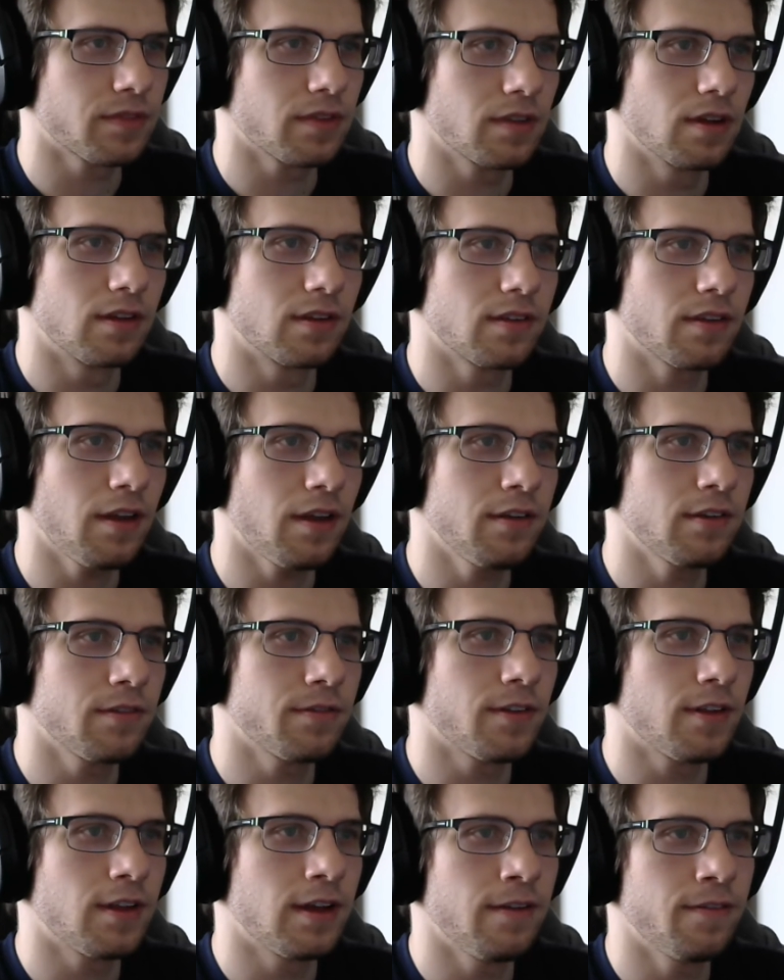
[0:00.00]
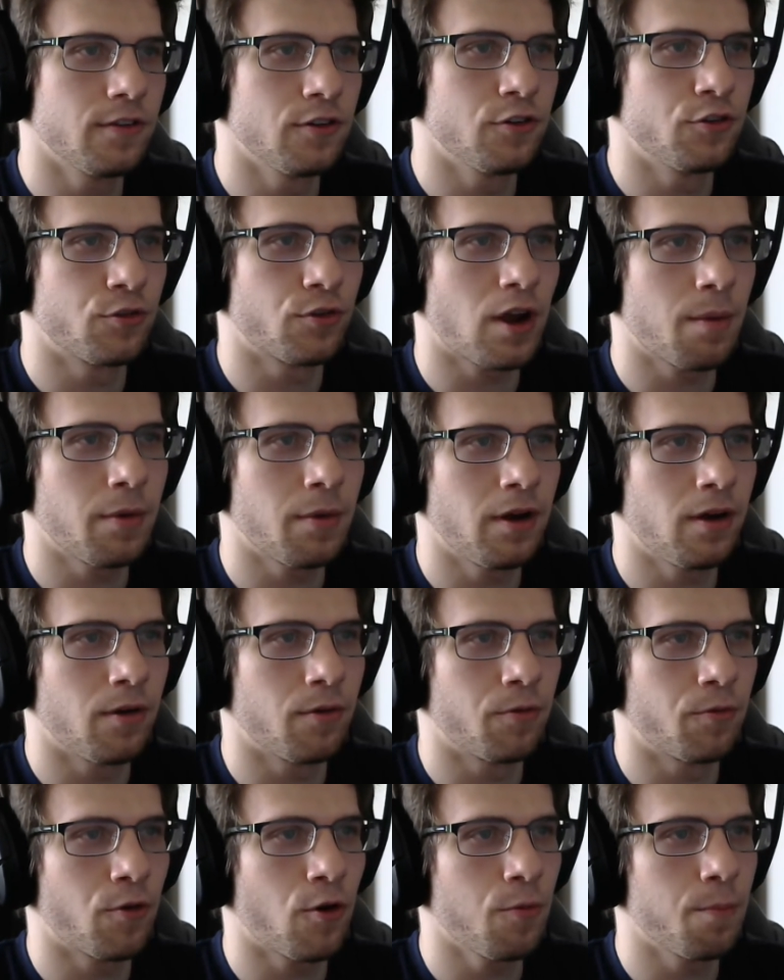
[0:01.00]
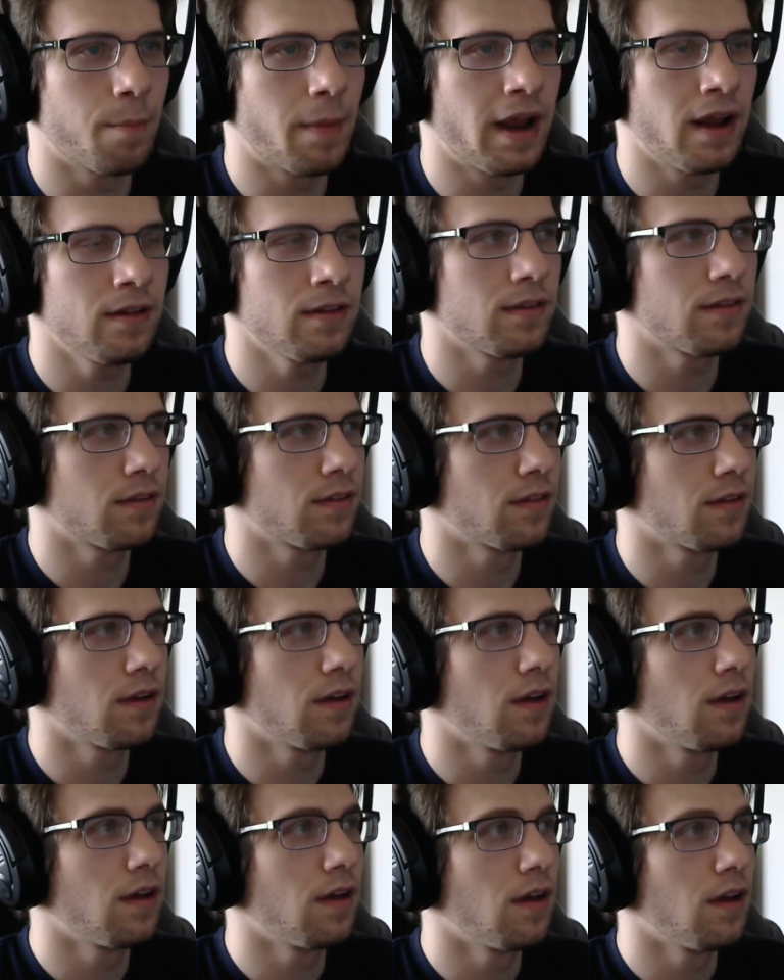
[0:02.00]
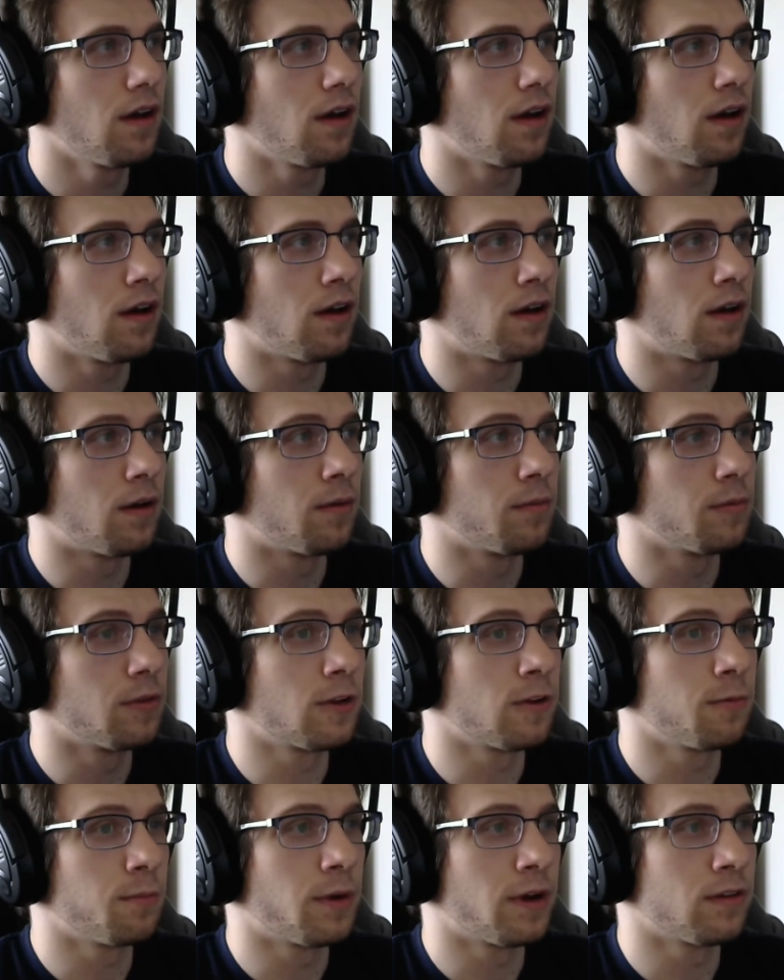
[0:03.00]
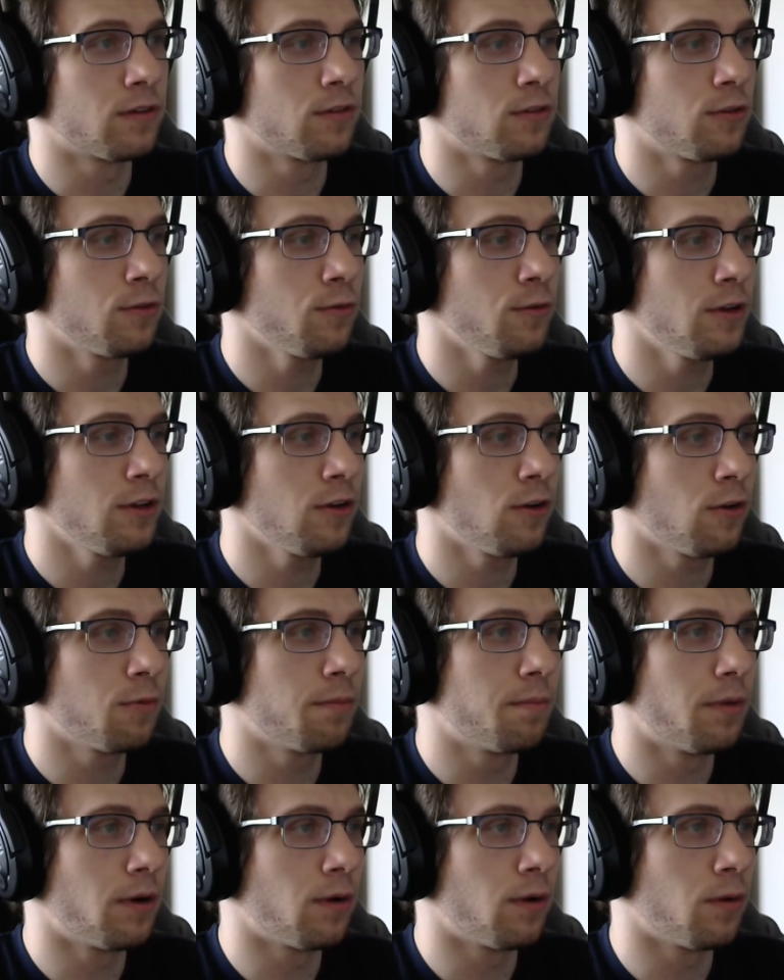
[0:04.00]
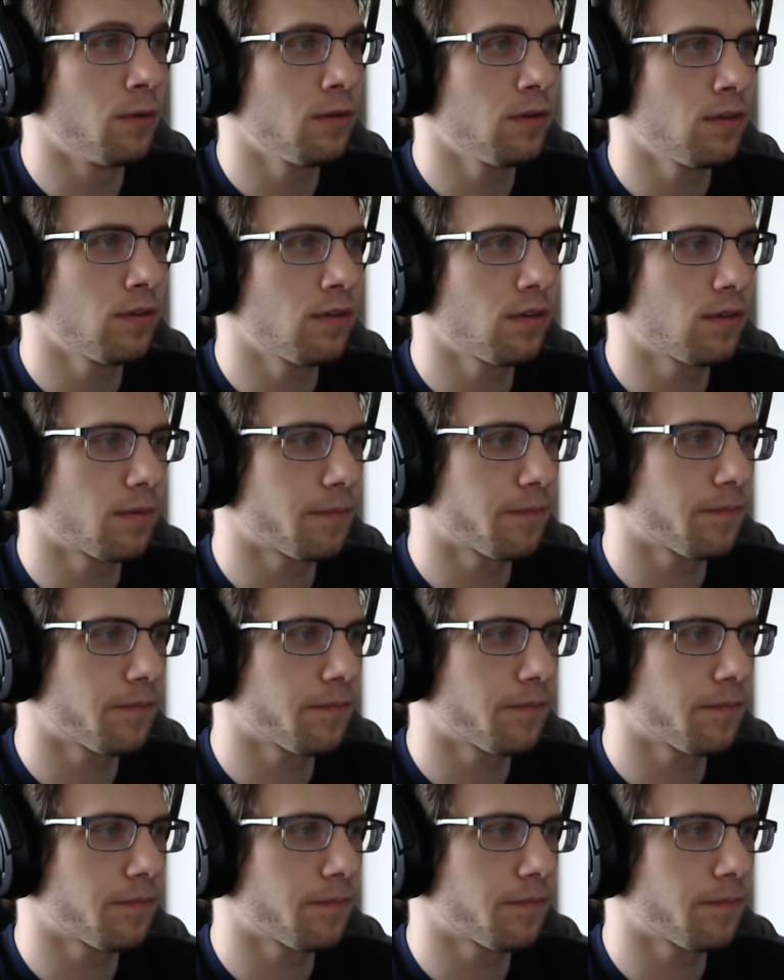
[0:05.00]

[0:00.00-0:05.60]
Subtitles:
slice of life drama romance, done by Studio Bones,